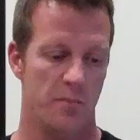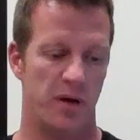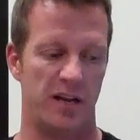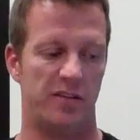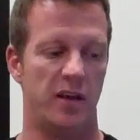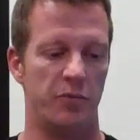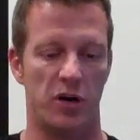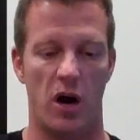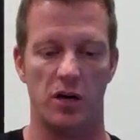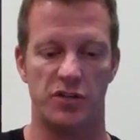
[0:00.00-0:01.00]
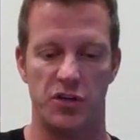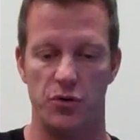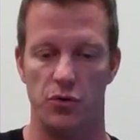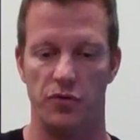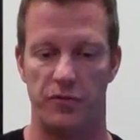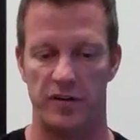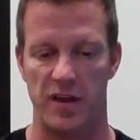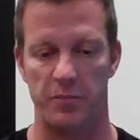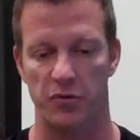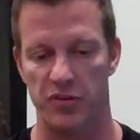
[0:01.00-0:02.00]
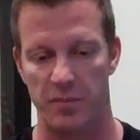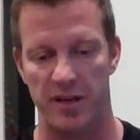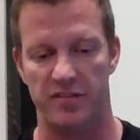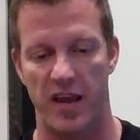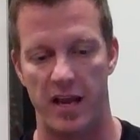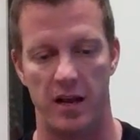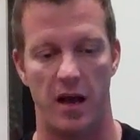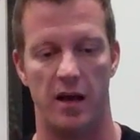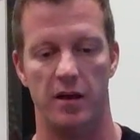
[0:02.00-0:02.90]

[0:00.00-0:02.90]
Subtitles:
But it's in regards to, for example, somebody saying